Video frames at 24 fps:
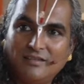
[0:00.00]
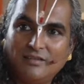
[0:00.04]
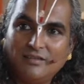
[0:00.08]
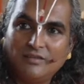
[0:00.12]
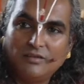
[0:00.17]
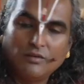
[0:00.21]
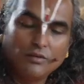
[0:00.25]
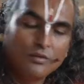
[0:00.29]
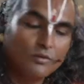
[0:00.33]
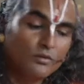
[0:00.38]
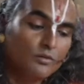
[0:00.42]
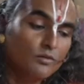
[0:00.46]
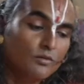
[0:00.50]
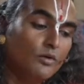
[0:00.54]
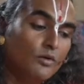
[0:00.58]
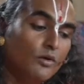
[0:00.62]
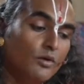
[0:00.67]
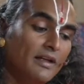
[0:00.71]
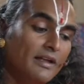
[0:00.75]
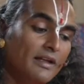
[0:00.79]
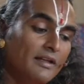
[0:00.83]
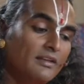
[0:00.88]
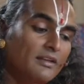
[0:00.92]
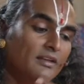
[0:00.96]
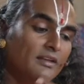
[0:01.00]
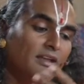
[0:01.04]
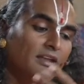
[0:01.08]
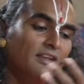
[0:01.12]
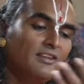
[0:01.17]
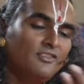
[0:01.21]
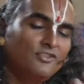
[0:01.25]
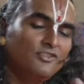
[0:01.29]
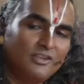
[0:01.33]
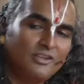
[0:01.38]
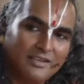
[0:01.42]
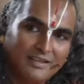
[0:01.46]
So you're
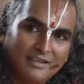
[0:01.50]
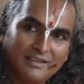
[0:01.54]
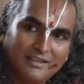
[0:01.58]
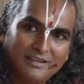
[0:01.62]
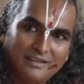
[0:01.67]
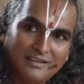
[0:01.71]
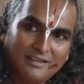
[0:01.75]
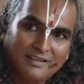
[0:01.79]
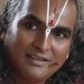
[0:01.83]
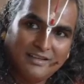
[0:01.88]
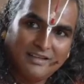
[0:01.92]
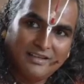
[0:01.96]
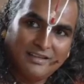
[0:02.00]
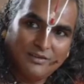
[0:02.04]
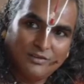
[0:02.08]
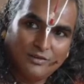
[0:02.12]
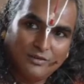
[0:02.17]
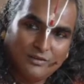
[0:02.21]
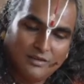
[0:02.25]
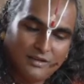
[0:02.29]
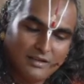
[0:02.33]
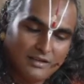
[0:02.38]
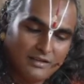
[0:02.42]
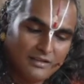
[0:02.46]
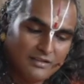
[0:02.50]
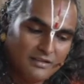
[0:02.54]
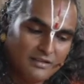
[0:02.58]
engaging into that.